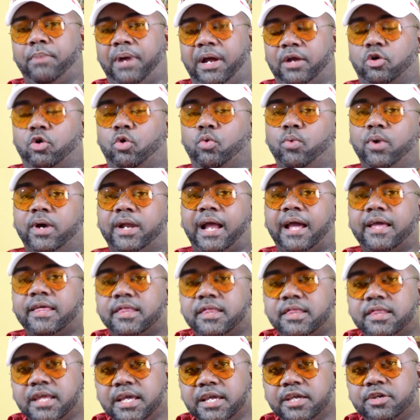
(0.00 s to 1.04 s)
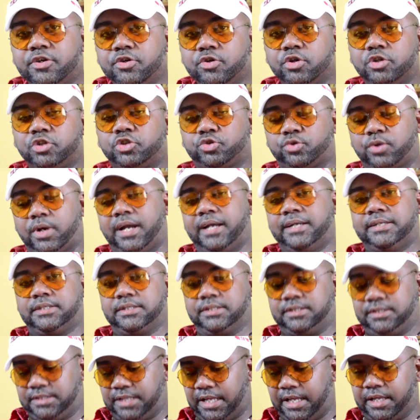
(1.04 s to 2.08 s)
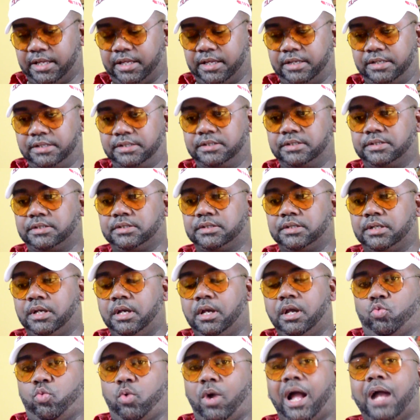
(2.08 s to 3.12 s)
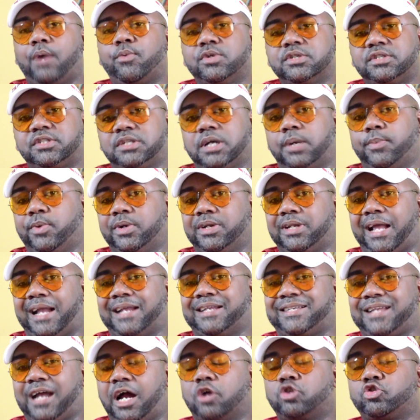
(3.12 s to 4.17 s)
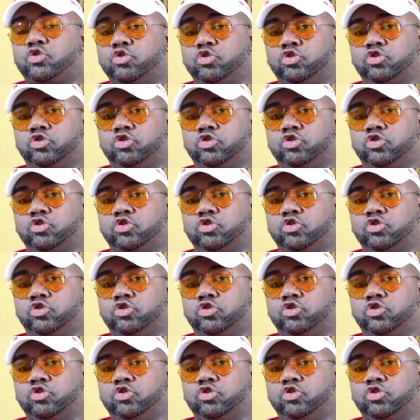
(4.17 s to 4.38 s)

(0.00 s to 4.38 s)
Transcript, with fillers: Michael, what I think you're trying to say is, why would someone like Dr.